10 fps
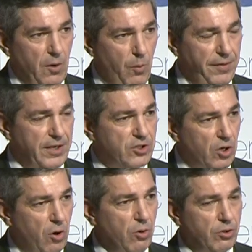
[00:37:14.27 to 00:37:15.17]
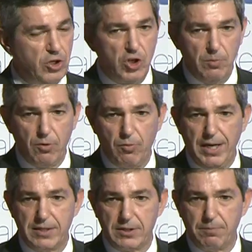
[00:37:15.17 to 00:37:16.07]
with its own human
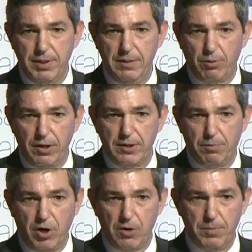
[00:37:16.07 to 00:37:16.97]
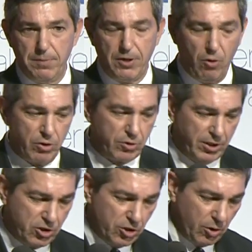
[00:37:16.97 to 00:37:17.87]
rights people and department, but also
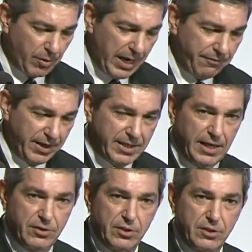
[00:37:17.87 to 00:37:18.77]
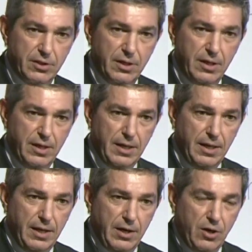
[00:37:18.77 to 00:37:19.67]
its geographic desks,
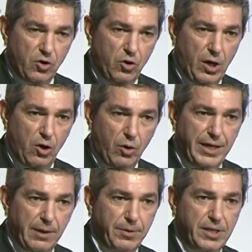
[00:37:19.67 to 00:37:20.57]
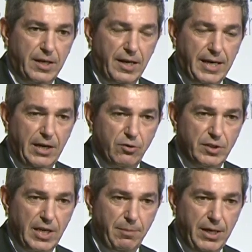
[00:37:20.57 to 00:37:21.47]
who are looking at particular
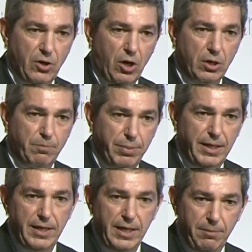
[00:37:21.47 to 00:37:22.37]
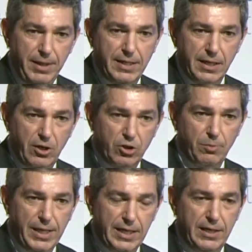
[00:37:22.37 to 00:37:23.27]
countries and may not be immediately
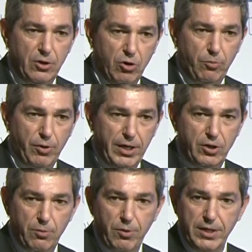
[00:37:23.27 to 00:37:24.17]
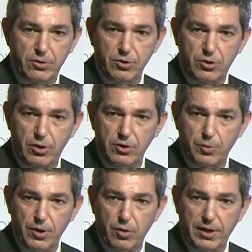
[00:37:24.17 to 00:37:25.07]
automatically incorporating human rights concerns
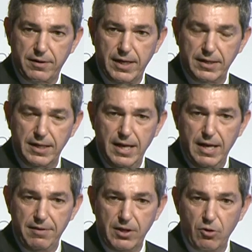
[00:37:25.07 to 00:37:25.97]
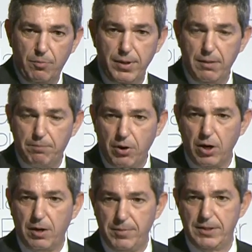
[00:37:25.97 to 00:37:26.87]
when I look at that. The European
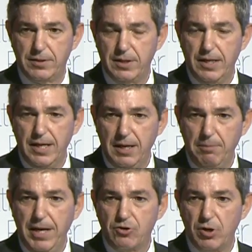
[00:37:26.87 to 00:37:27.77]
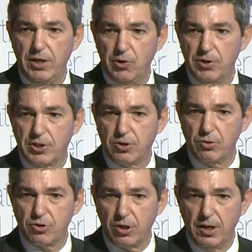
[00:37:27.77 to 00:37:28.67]
Parliament, a major E U
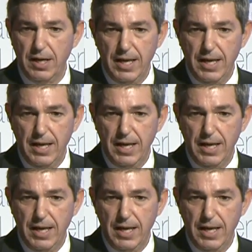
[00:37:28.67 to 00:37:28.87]
institution,